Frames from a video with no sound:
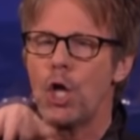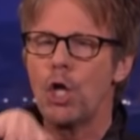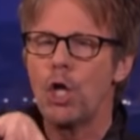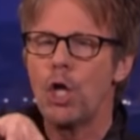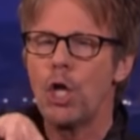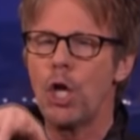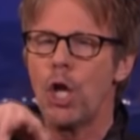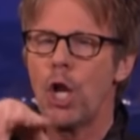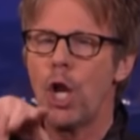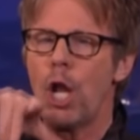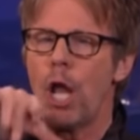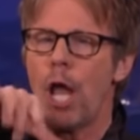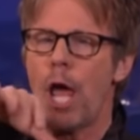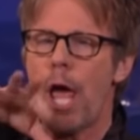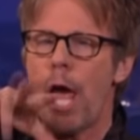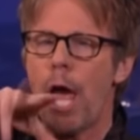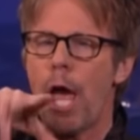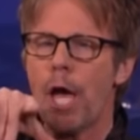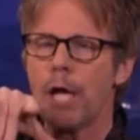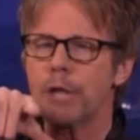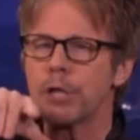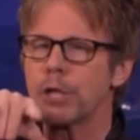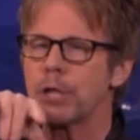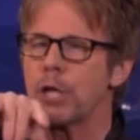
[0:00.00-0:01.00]
little
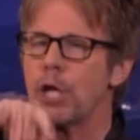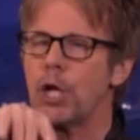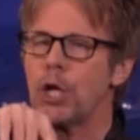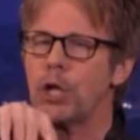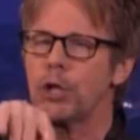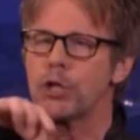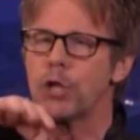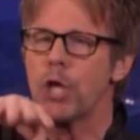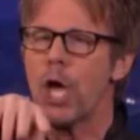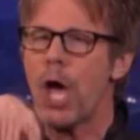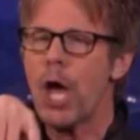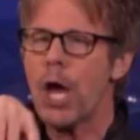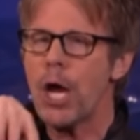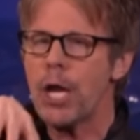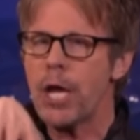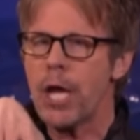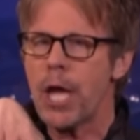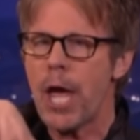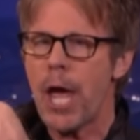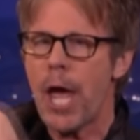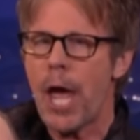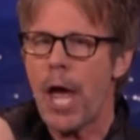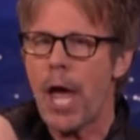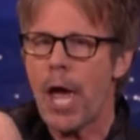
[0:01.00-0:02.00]
hands, little
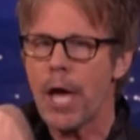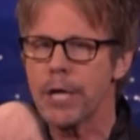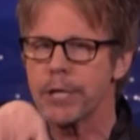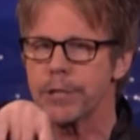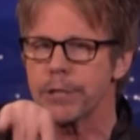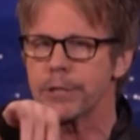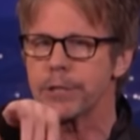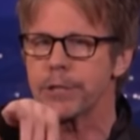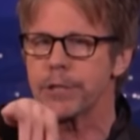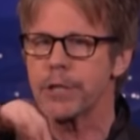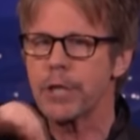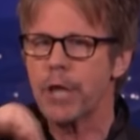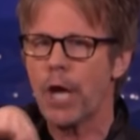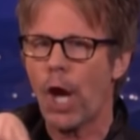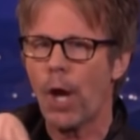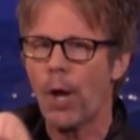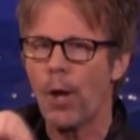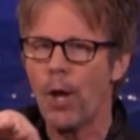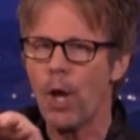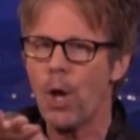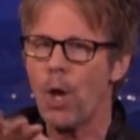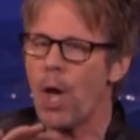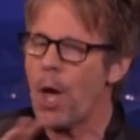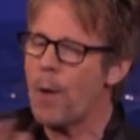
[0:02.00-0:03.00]
tiny hands.
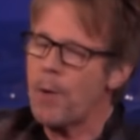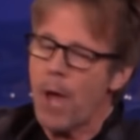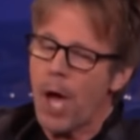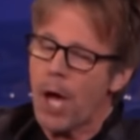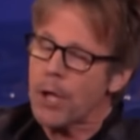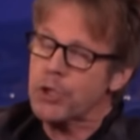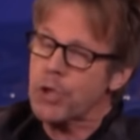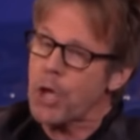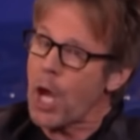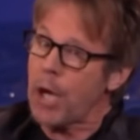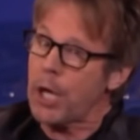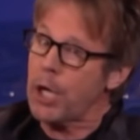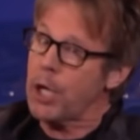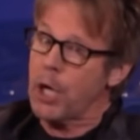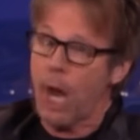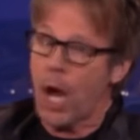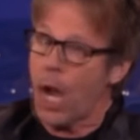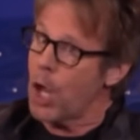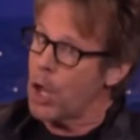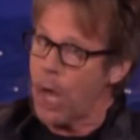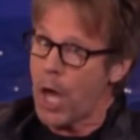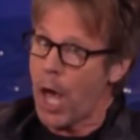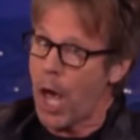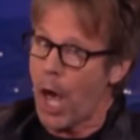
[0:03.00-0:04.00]
Yeah. I'm not tiny
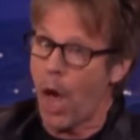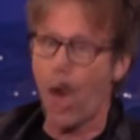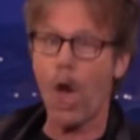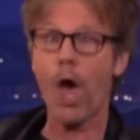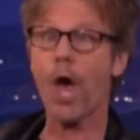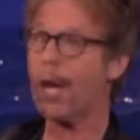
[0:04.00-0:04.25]
down there.